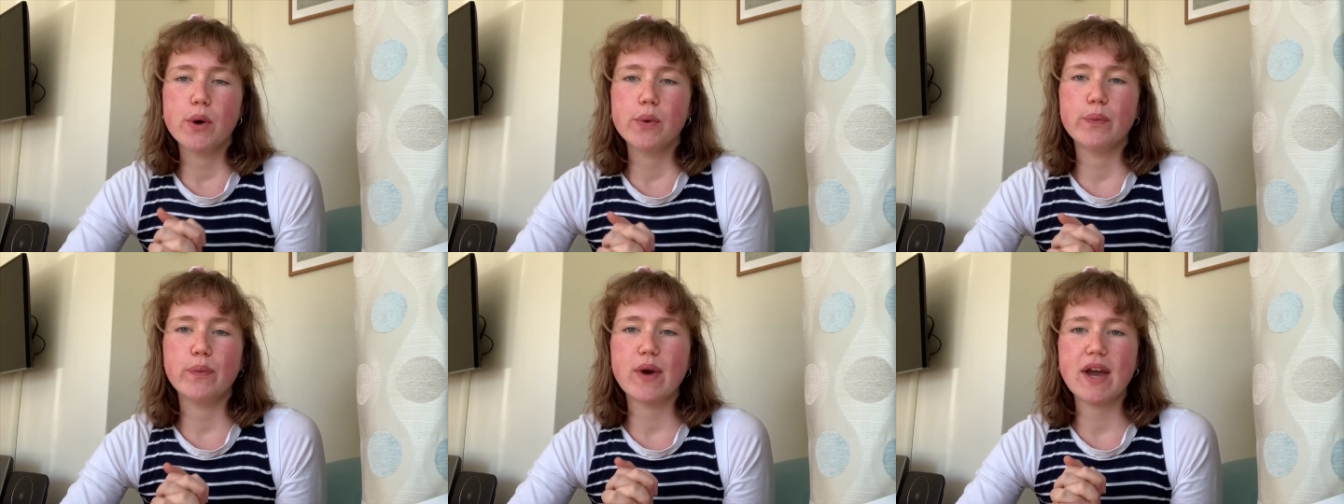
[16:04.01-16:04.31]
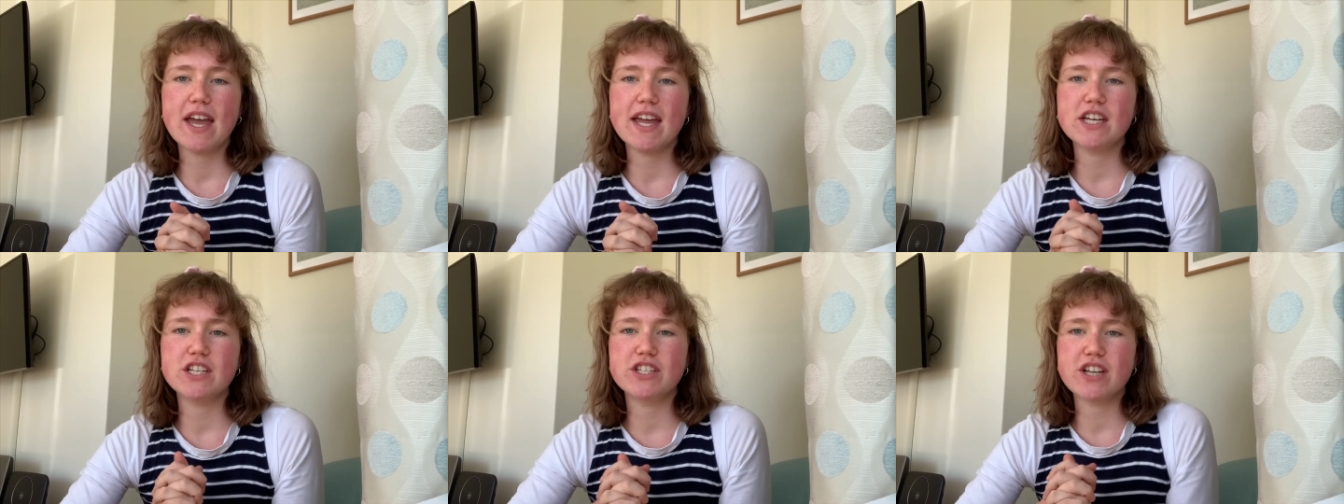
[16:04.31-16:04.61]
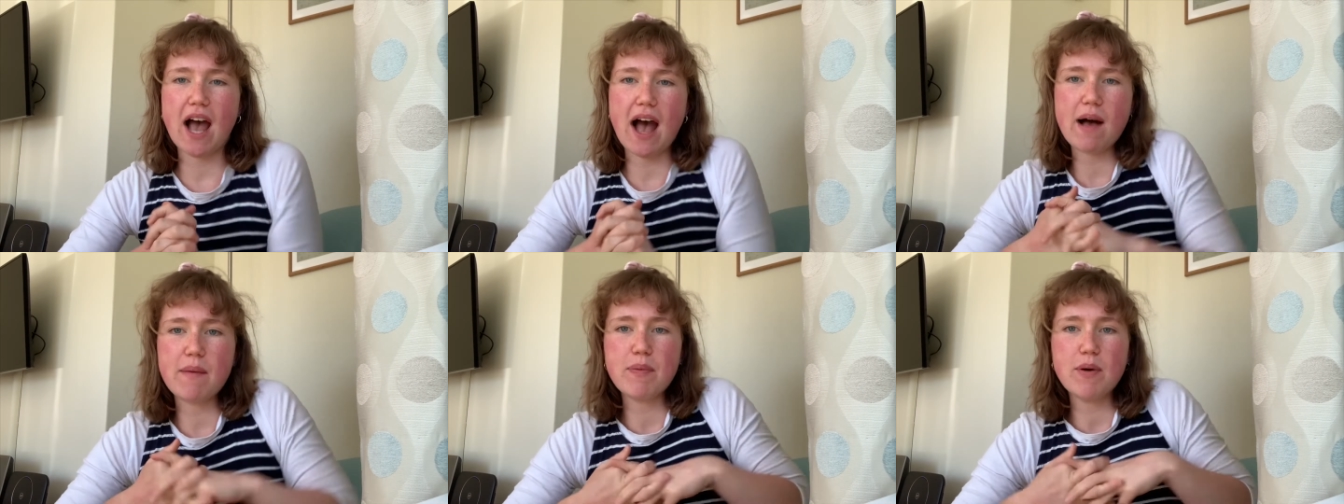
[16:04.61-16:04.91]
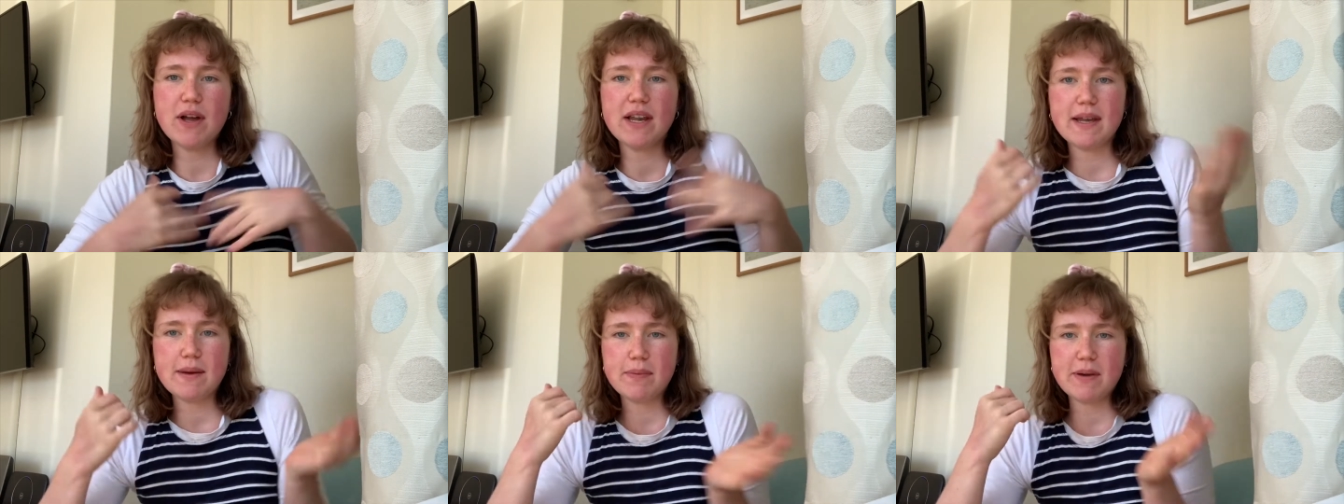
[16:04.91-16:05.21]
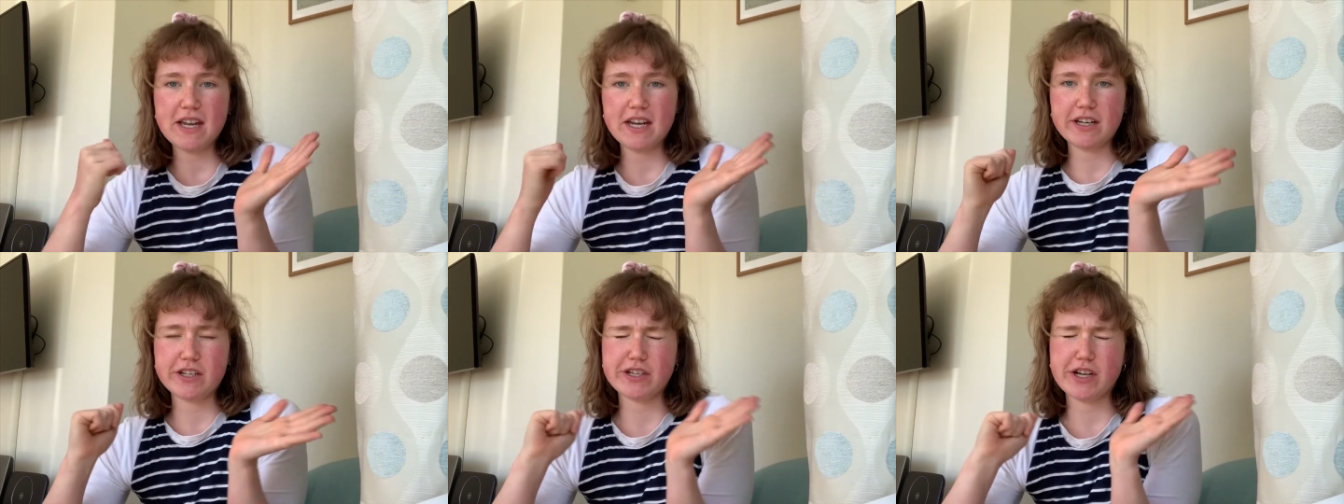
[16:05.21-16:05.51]
which I'll put a little
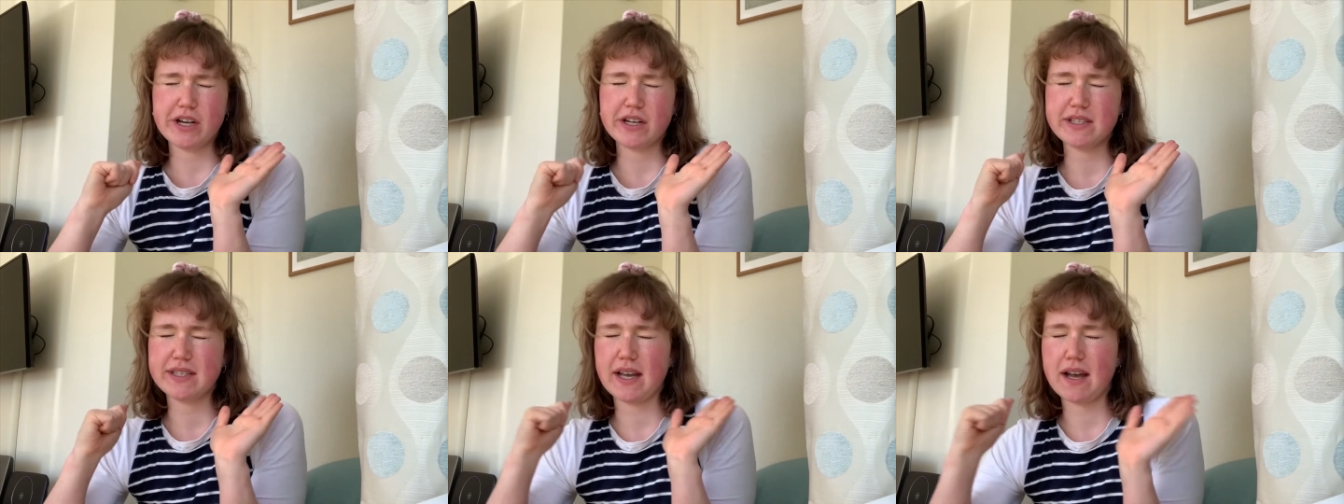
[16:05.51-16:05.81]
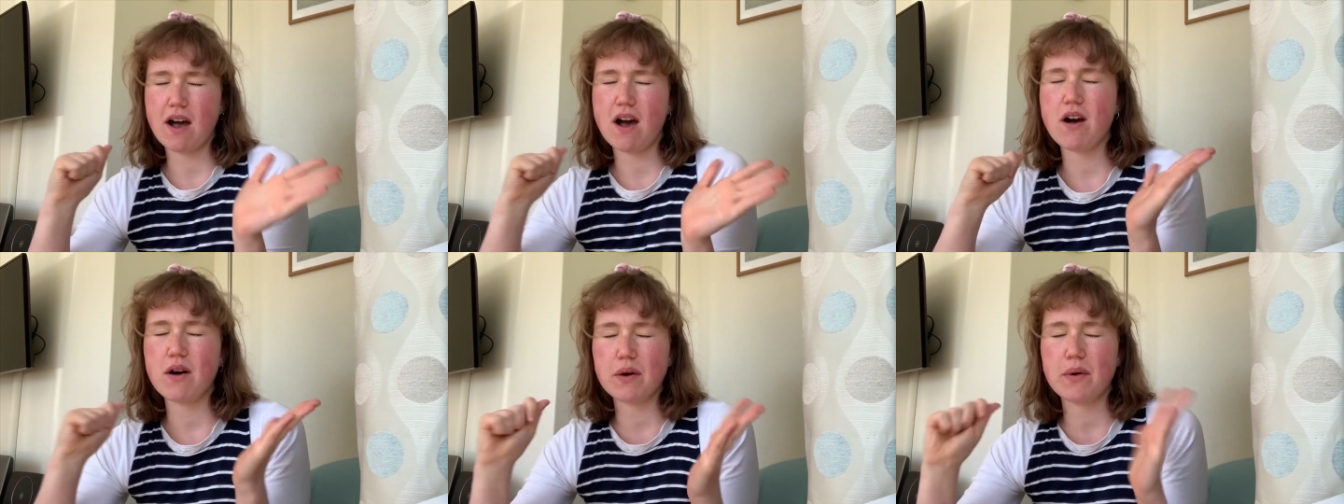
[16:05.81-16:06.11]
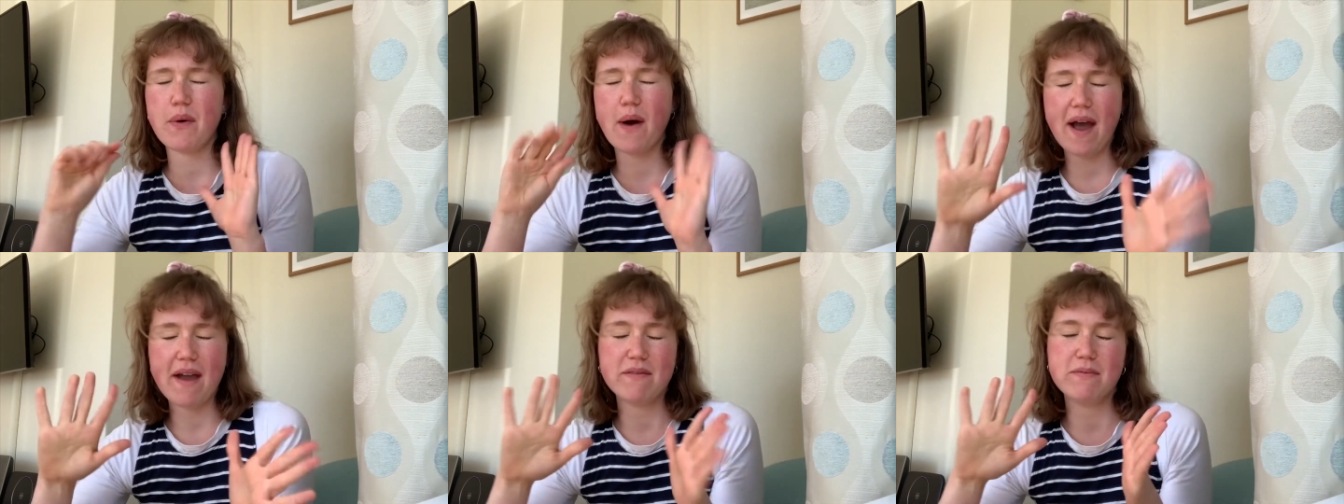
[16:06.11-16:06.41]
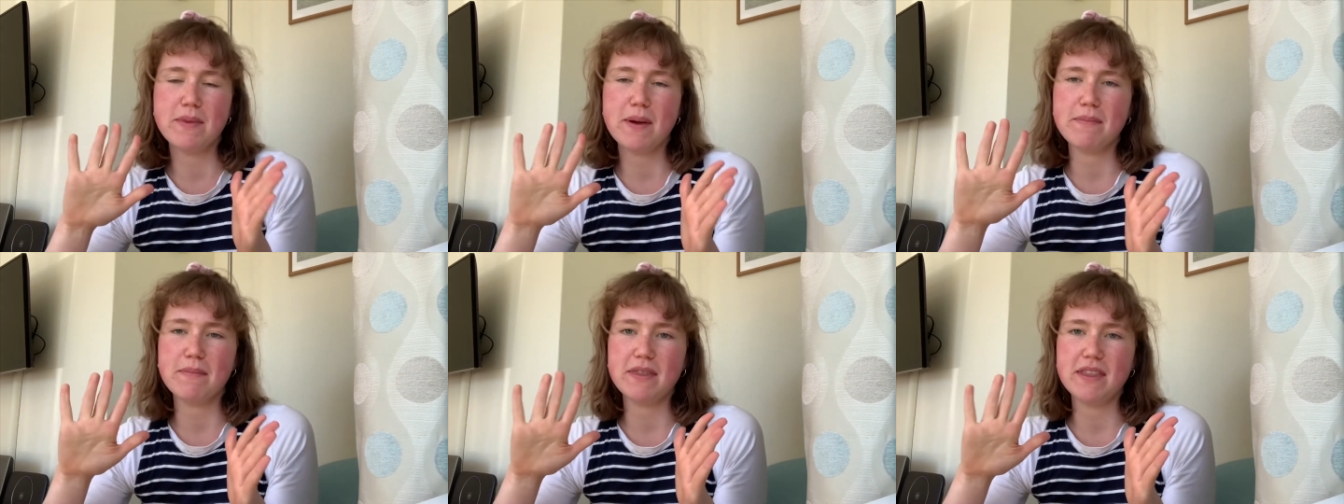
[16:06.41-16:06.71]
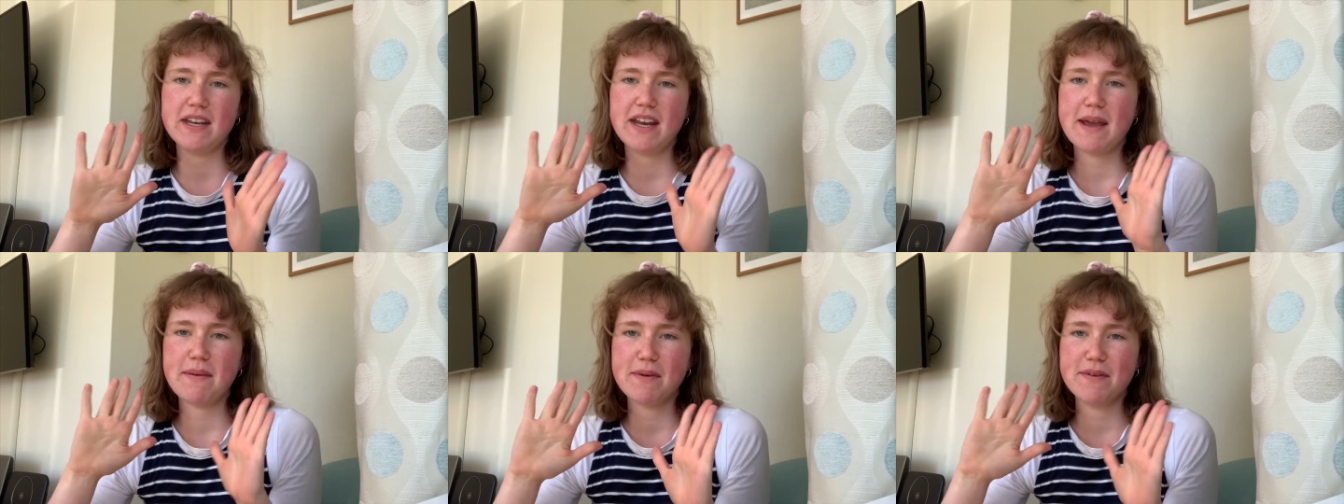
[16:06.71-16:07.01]
picture because I can't quite remember
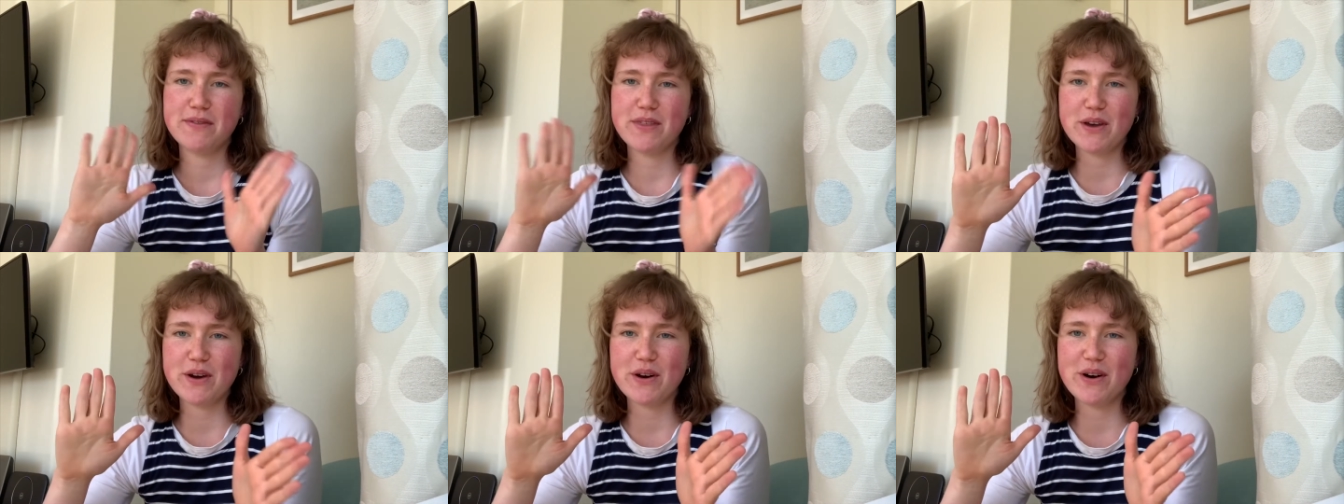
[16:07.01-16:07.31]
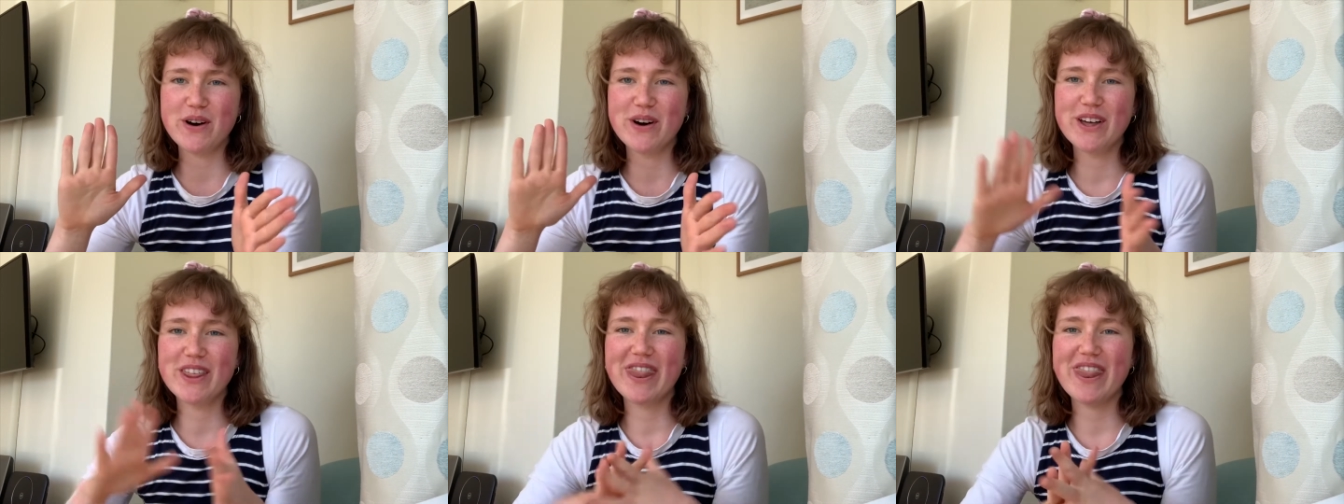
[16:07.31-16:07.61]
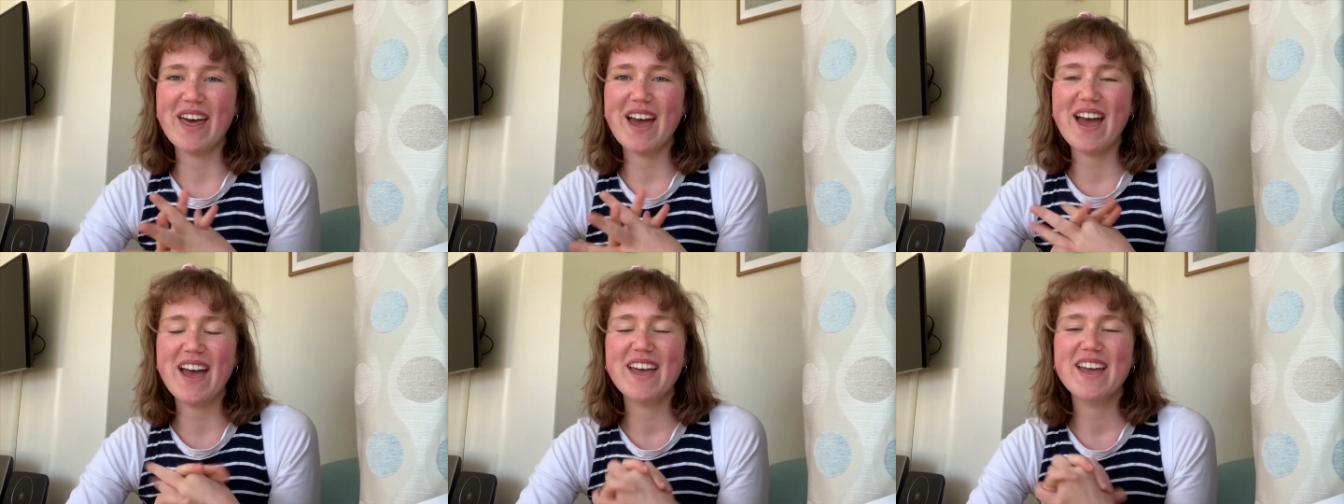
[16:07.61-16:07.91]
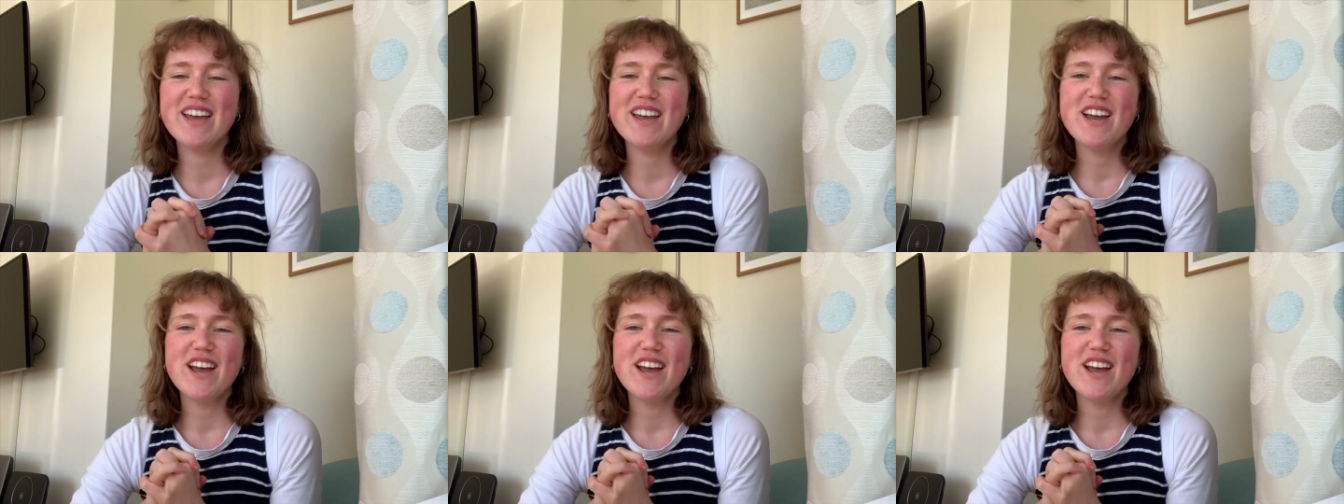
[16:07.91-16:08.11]
the name of the author,